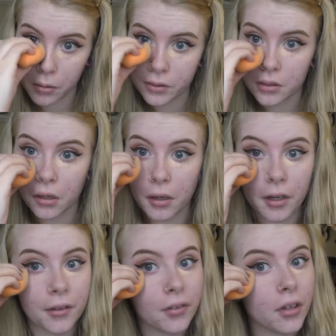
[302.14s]

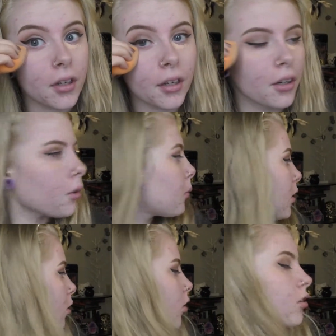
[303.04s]
Sorry if you can hear my
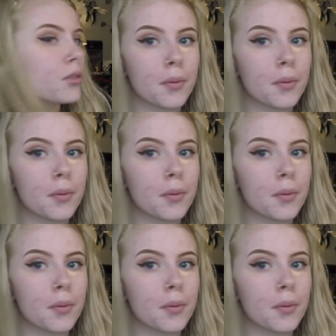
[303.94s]
dogs